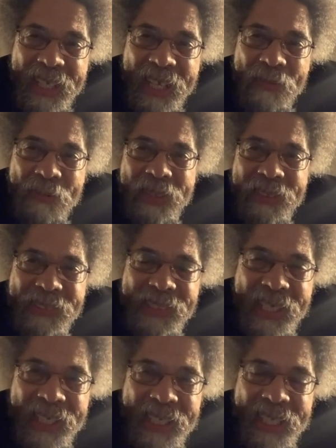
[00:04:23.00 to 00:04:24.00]
I must
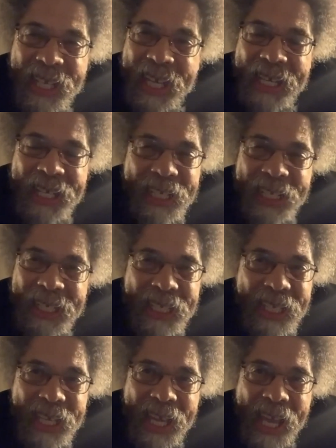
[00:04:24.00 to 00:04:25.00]
say that
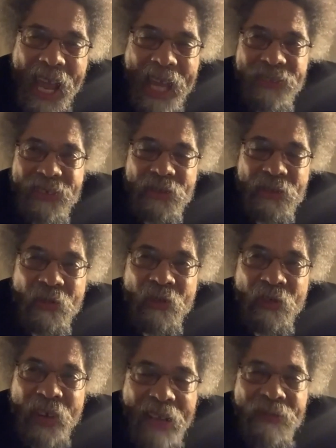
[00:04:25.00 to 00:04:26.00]
I just
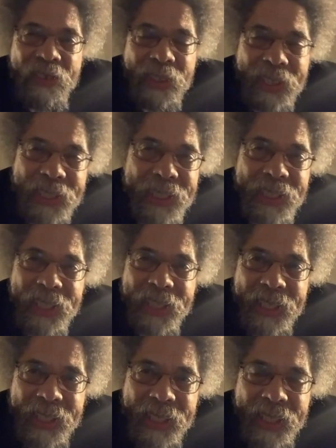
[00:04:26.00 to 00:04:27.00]
revel
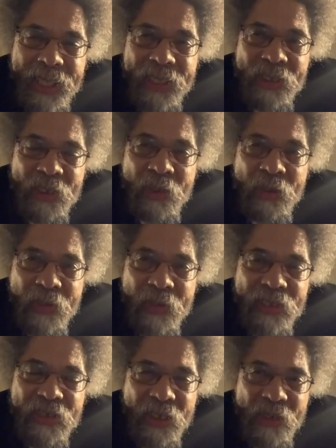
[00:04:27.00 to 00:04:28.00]
in your
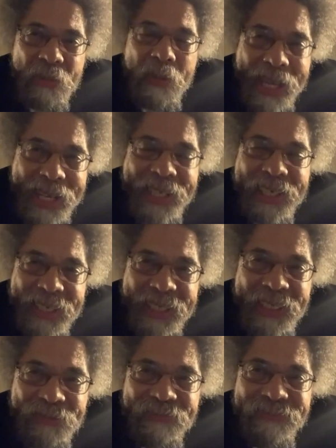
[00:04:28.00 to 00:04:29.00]
rich
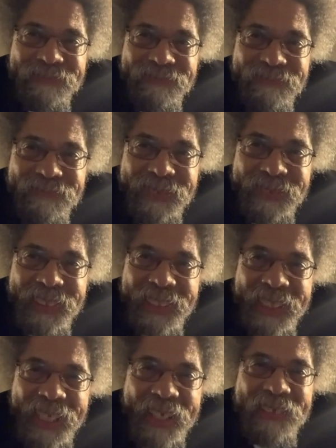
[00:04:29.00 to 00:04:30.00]
humanity.
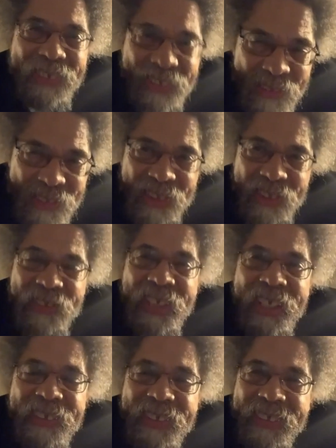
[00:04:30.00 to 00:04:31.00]
I salute your
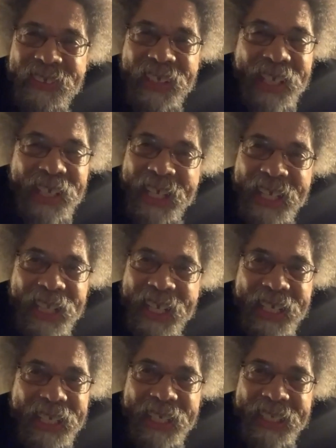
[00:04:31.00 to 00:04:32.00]
genius.
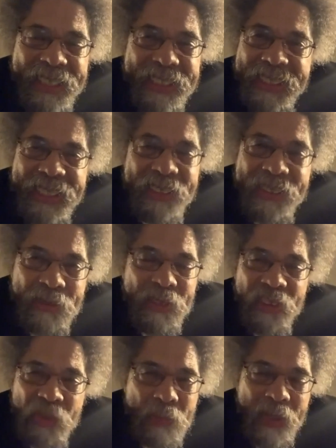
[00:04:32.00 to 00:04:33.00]
The sense of
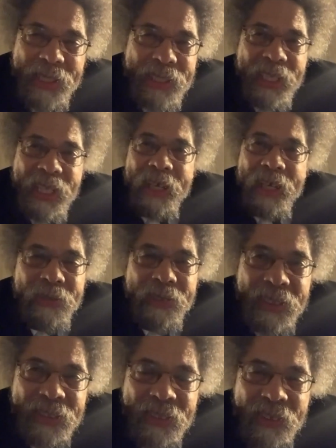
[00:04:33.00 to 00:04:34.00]
just spending time
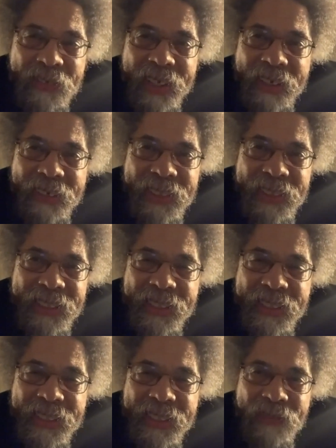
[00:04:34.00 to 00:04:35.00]
with such a great
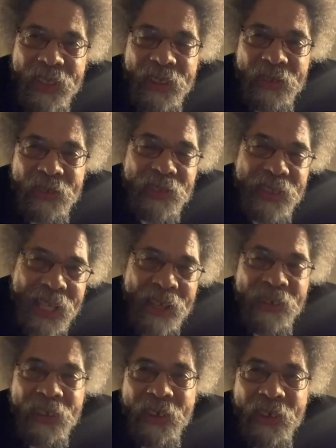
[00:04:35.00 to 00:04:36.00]
artistic figure who's
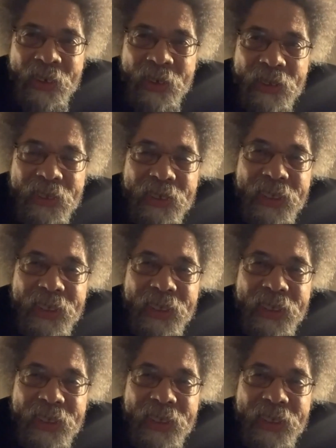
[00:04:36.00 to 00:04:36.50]
down to earth,